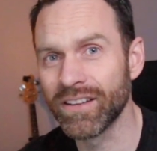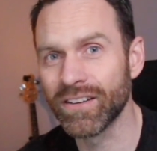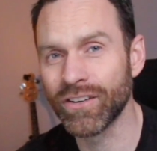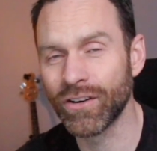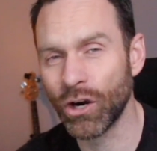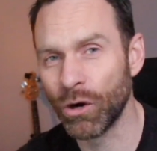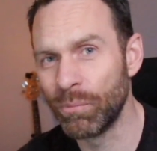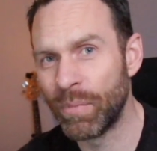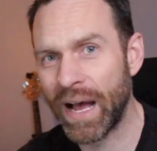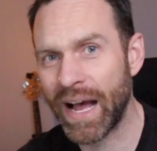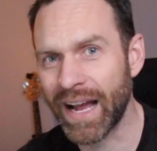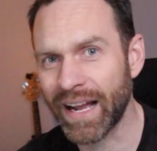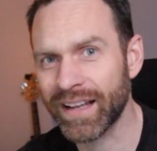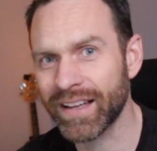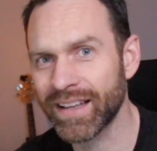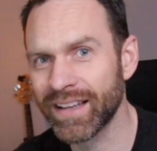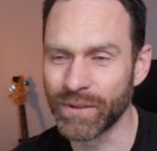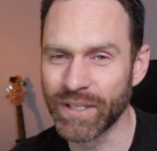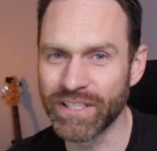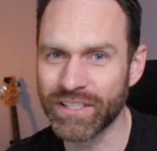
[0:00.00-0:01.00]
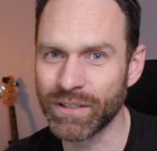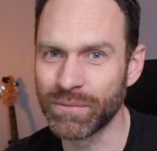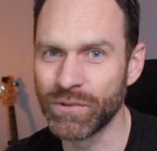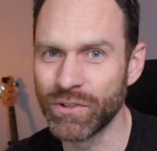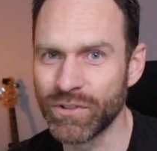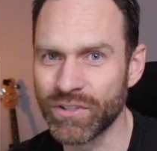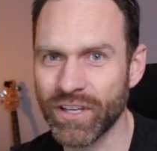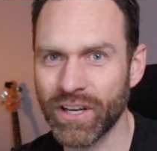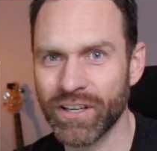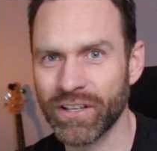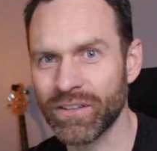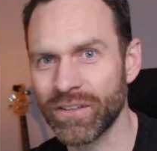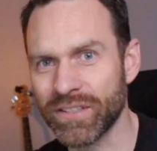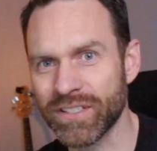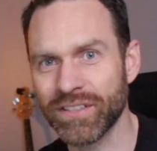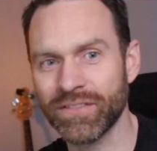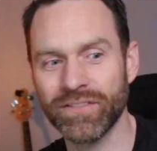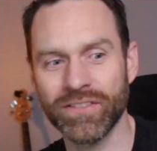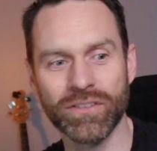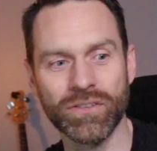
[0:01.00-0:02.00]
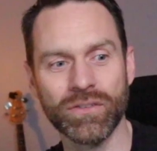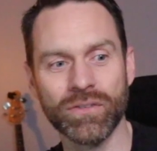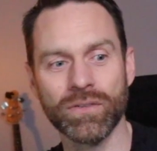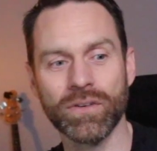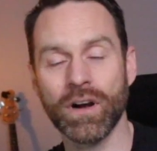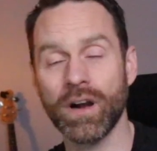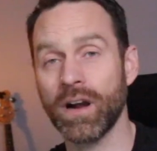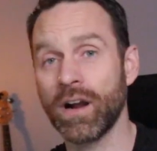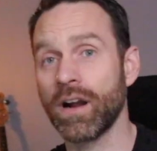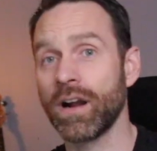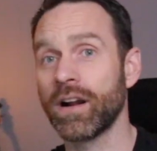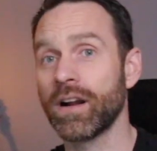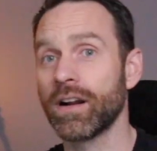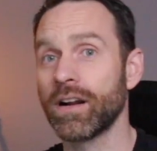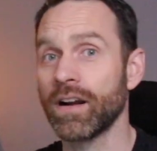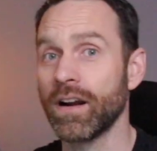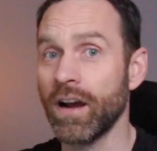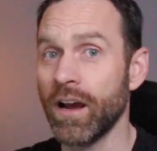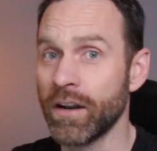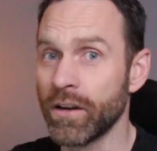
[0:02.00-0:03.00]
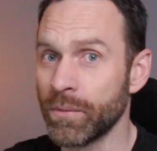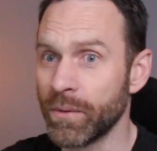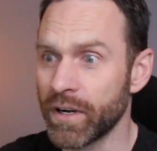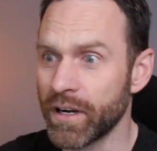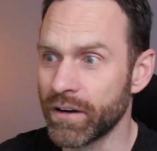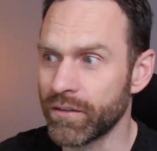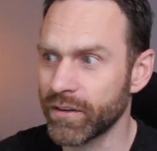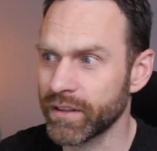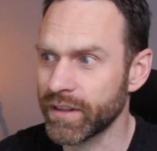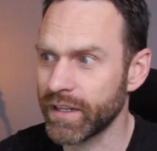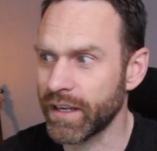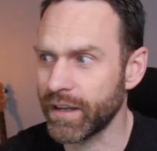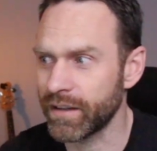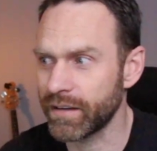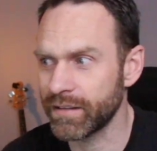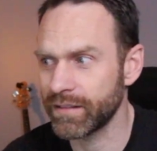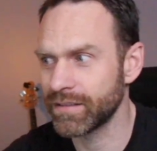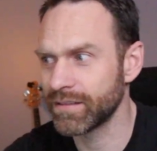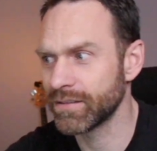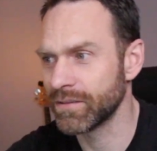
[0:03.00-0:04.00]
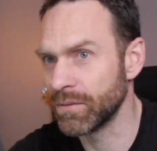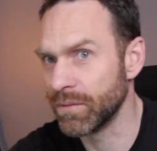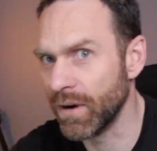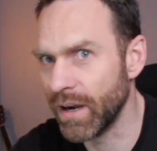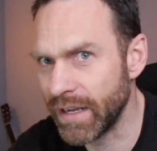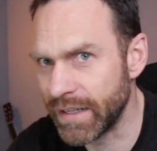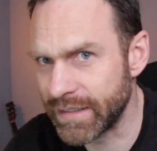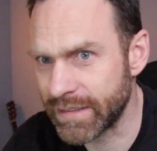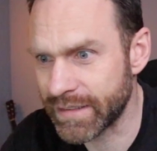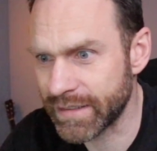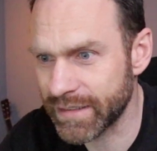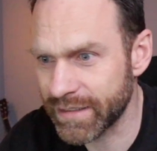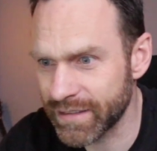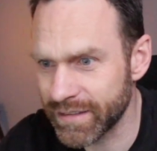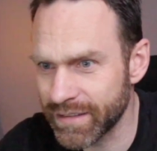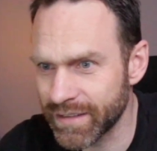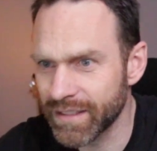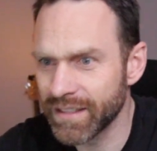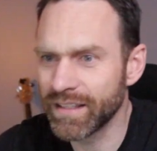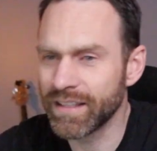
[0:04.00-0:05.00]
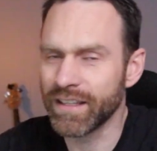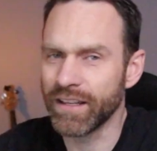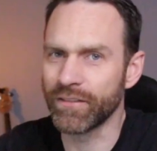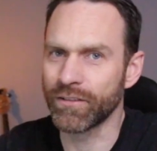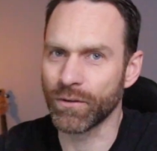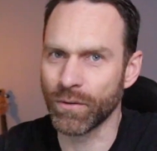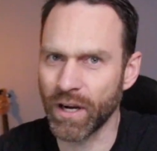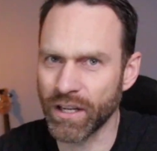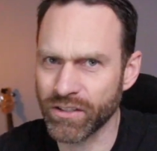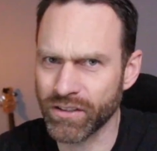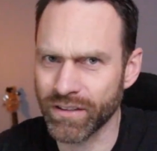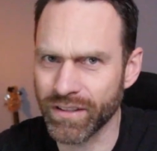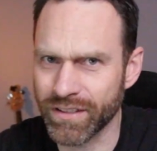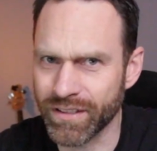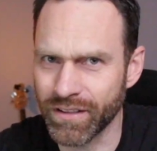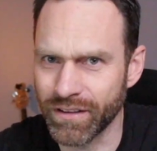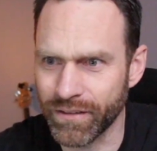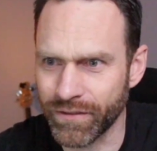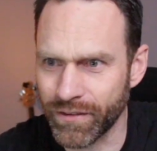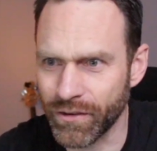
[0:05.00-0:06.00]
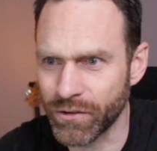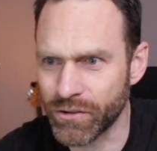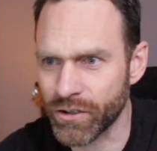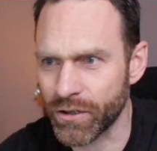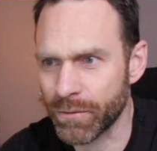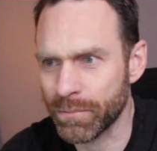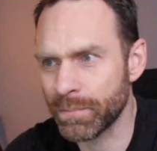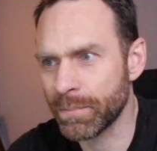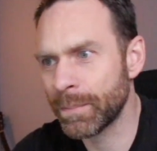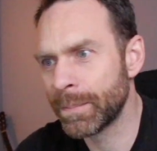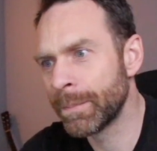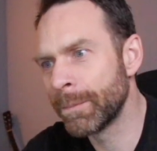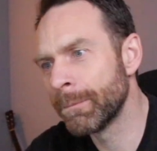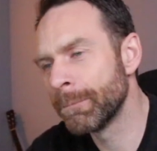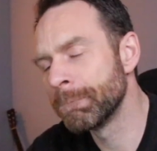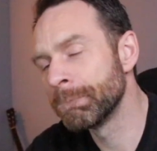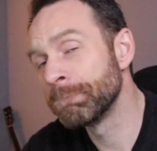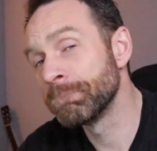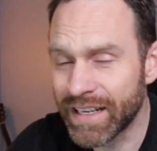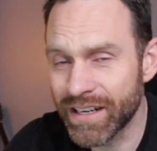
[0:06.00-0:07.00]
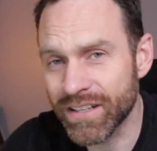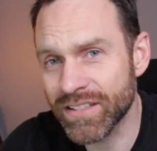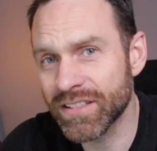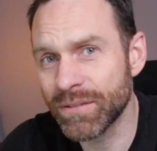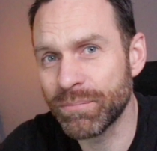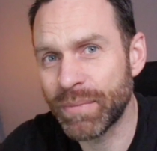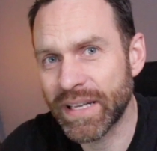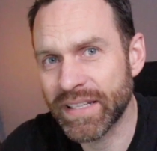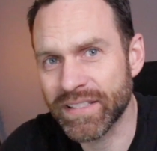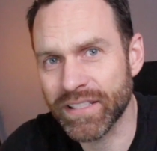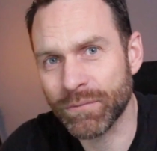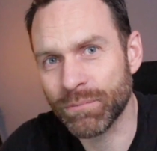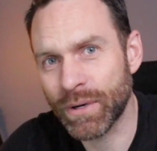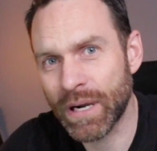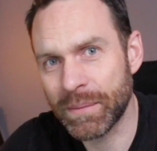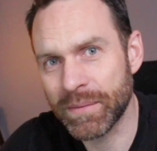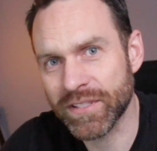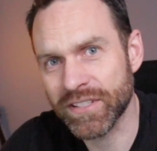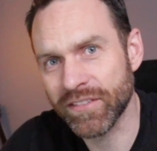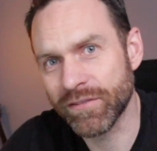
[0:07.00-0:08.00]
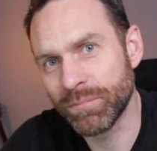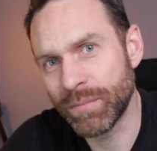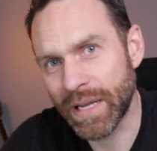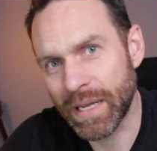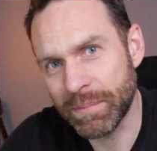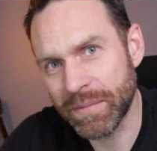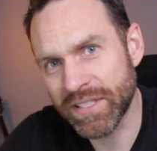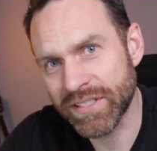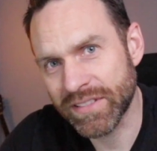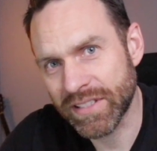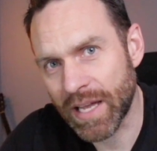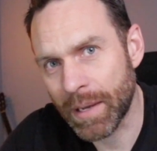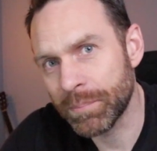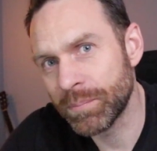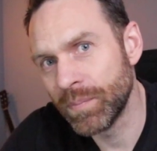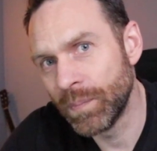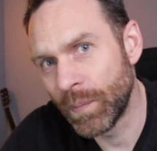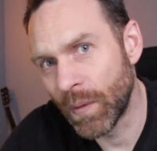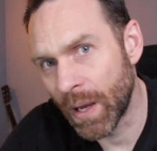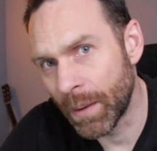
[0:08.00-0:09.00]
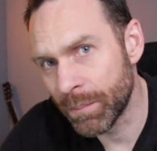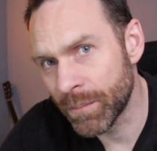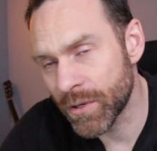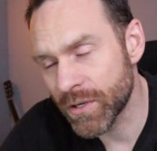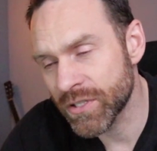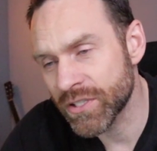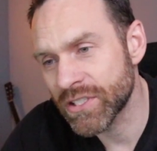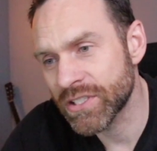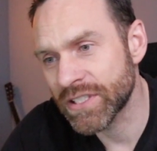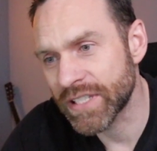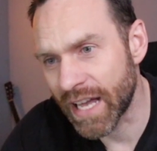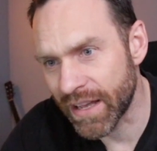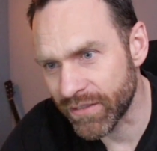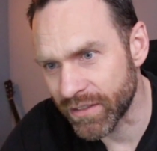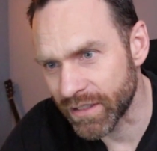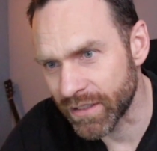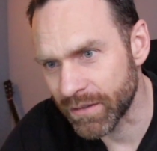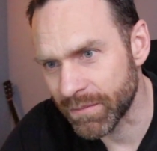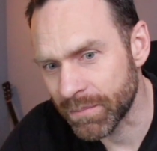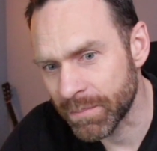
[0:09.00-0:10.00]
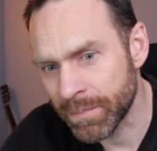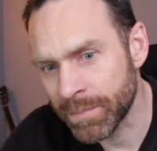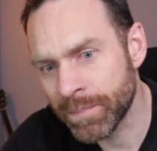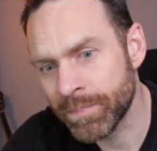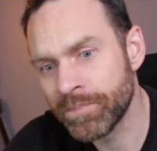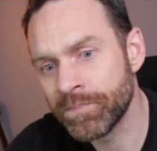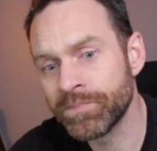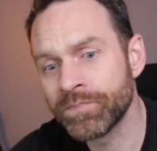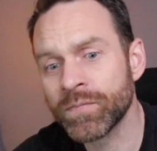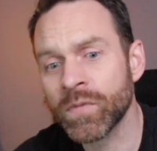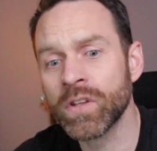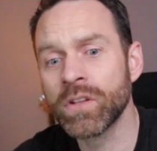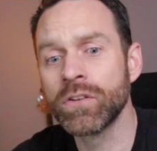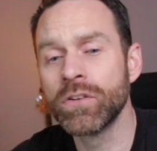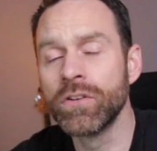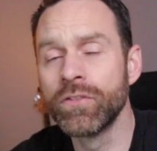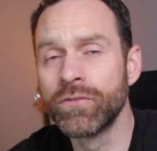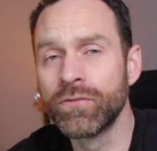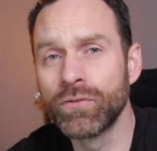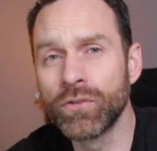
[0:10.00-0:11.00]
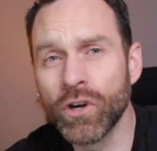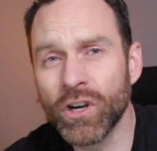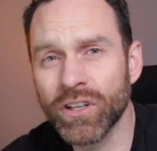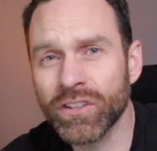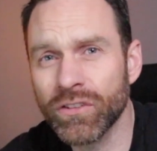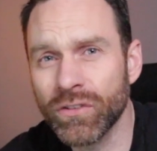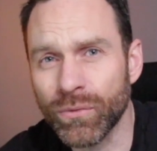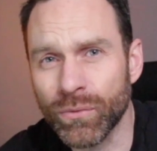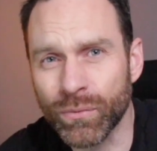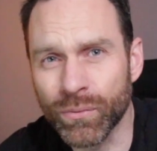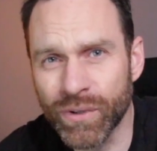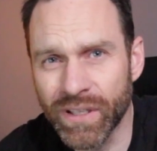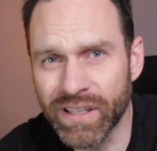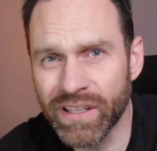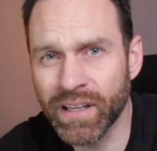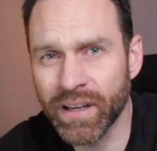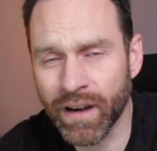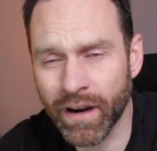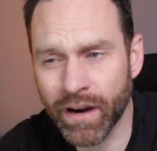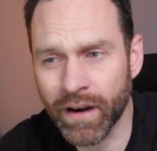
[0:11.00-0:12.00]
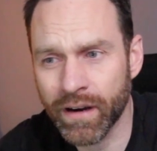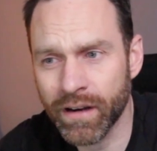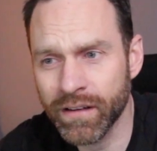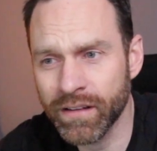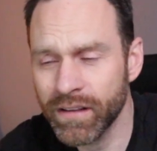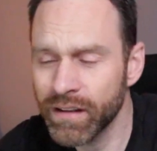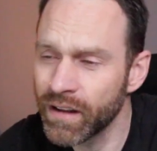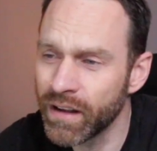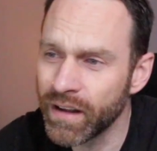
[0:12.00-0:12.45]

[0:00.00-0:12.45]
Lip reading: Go back, read some news articles if you are unaware of what that was, if you're watching this in the future. Here's the basic premise of baby step number 7. You've worked really hard